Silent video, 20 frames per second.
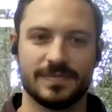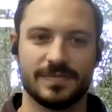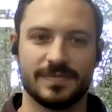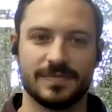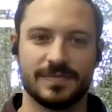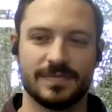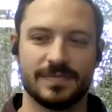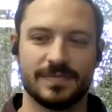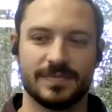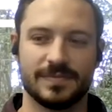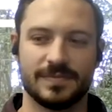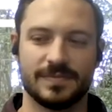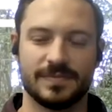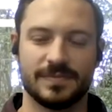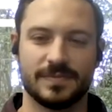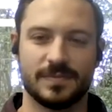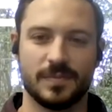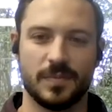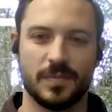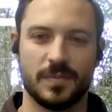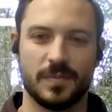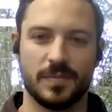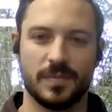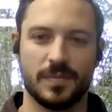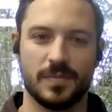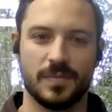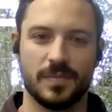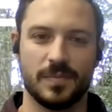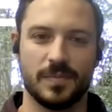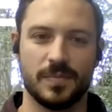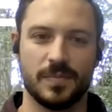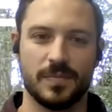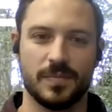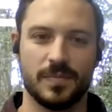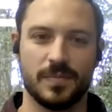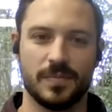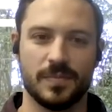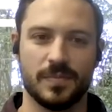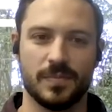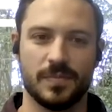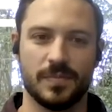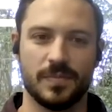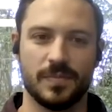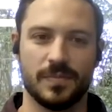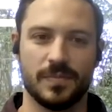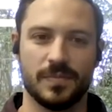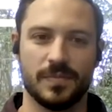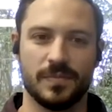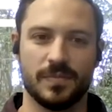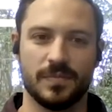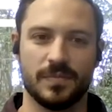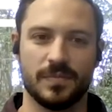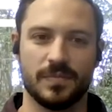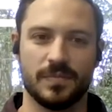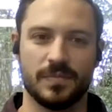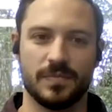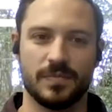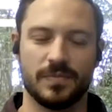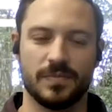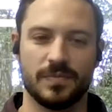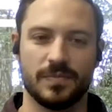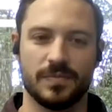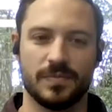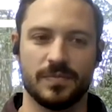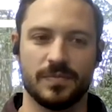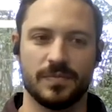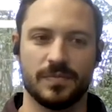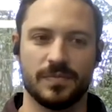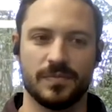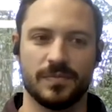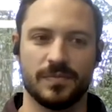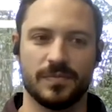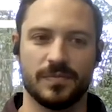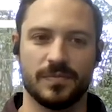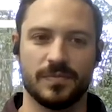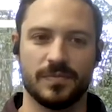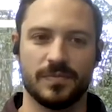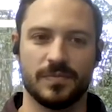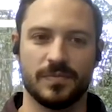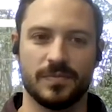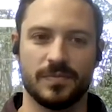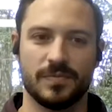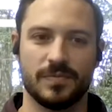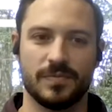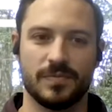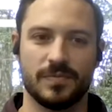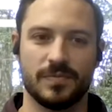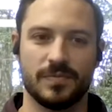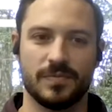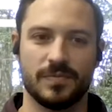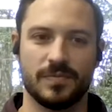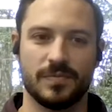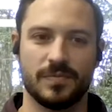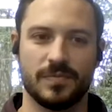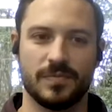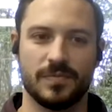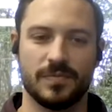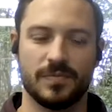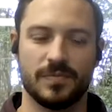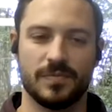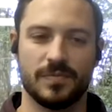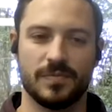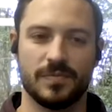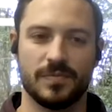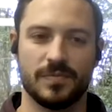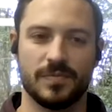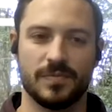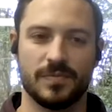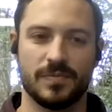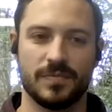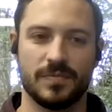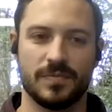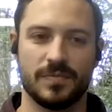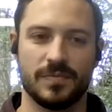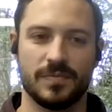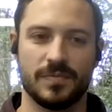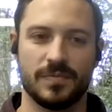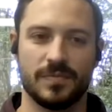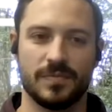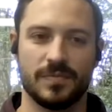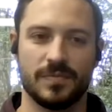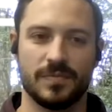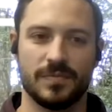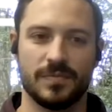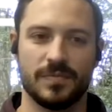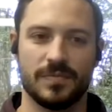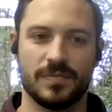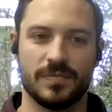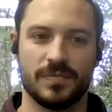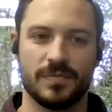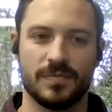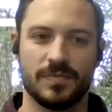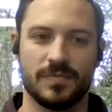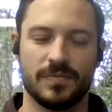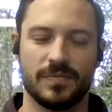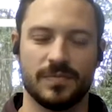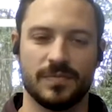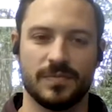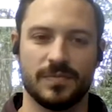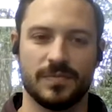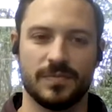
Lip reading: No words are spoken by the person on screen.